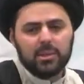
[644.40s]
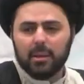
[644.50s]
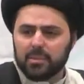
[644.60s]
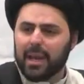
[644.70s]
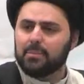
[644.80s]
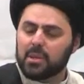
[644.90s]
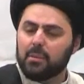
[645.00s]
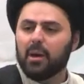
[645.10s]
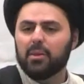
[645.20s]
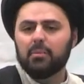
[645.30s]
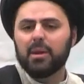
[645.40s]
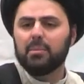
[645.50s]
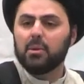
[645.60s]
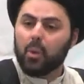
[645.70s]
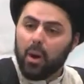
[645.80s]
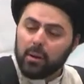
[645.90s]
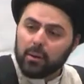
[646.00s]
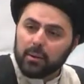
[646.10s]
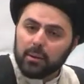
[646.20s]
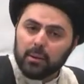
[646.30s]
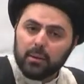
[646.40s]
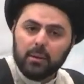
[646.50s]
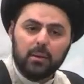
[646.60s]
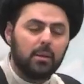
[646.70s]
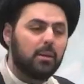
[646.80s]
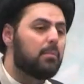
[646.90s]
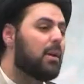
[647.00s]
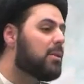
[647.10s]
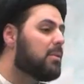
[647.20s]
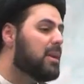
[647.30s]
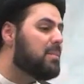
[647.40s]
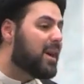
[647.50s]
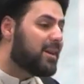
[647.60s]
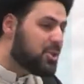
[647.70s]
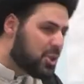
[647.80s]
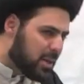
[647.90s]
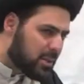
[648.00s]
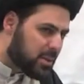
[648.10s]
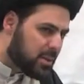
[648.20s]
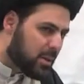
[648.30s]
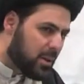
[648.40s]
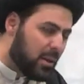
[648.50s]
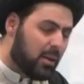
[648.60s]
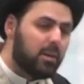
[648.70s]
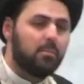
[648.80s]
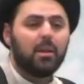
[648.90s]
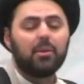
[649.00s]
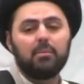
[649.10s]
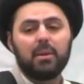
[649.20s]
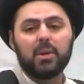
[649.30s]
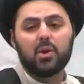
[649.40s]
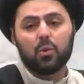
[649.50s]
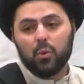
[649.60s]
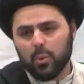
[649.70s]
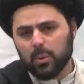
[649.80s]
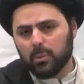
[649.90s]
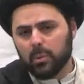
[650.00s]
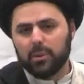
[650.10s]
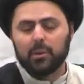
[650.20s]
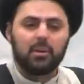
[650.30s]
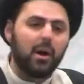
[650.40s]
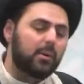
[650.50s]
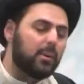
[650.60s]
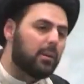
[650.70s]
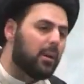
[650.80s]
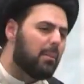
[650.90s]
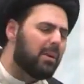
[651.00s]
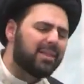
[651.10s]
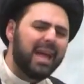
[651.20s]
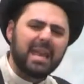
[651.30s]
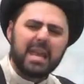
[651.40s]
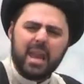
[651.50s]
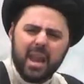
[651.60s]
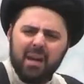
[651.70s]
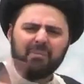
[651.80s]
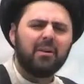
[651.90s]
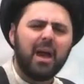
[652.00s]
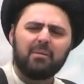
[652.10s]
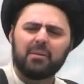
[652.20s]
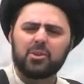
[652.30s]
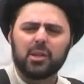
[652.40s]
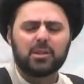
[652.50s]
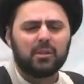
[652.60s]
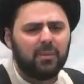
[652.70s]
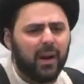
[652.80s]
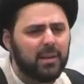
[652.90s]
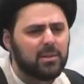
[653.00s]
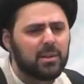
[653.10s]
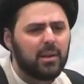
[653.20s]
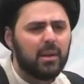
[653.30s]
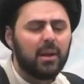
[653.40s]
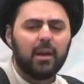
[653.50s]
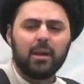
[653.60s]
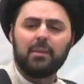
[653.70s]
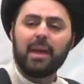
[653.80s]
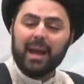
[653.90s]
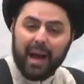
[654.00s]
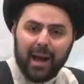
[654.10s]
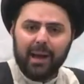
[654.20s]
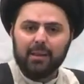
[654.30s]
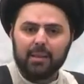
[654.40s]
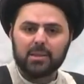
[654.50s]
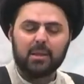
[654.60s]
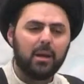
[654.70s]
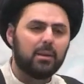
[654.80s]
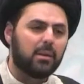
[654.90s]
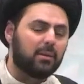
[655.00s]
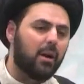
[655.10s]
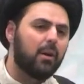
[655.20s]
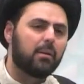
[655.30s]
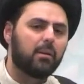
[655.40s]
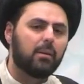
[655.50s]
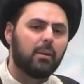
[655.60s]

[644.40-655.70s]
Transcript: sometimes the mother may be wrong. The mother may be unjust. The mother may be cruel with her daughter-in-law. But that never ever justifies that I, the son, the daughter,